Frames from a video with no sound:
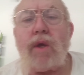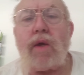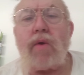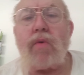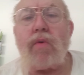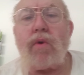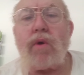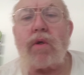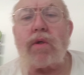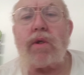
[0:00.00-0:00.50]

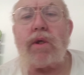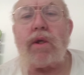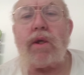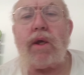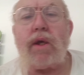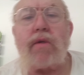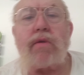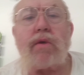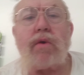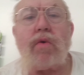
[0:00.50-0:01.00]
worked at
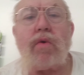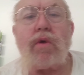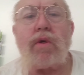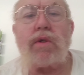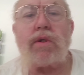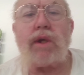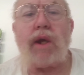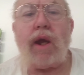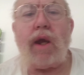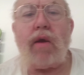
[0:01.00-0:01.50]

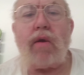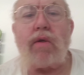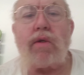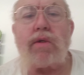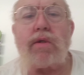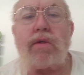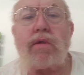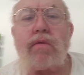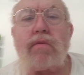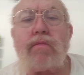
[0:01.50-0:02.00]
Headquarters
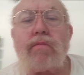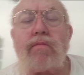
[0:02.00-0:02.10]
Garrison,